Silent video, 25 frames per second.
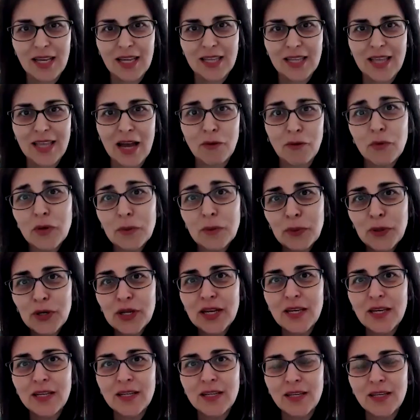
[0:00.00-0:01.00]
that we put
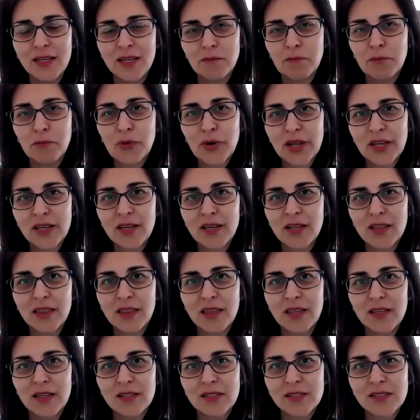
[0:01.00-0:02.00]
in bringing
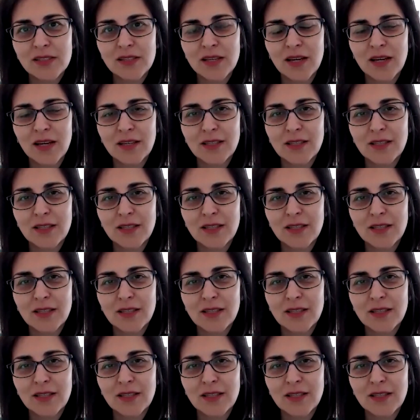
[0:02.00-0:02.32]
this